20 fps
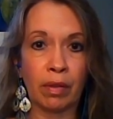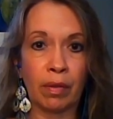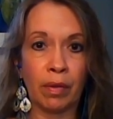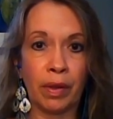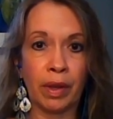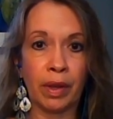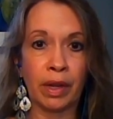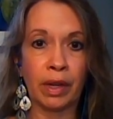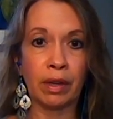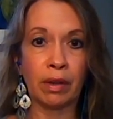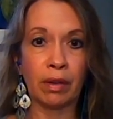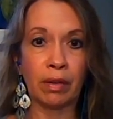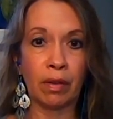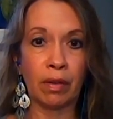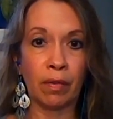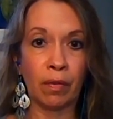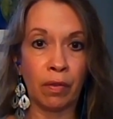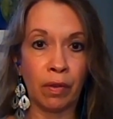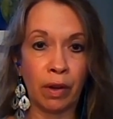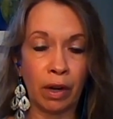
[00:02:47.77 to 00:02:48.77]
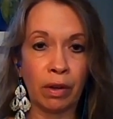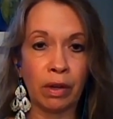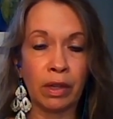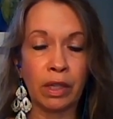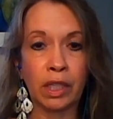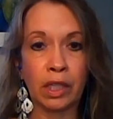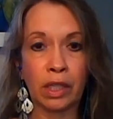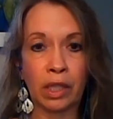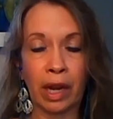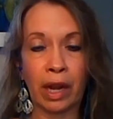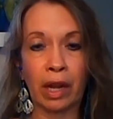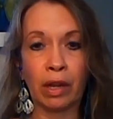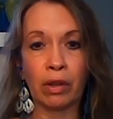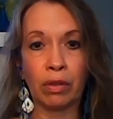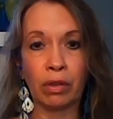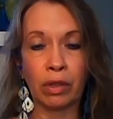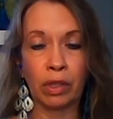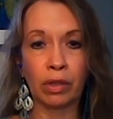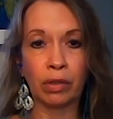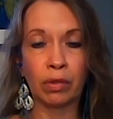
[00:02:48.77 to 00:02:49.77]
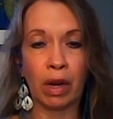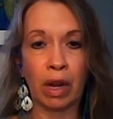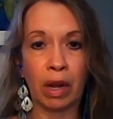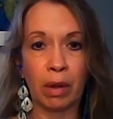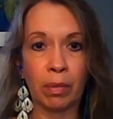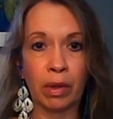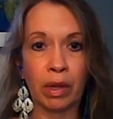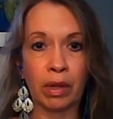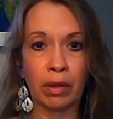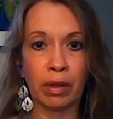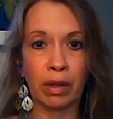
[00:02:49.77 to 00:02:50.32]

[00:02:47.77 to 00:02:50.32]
and various childhood traumas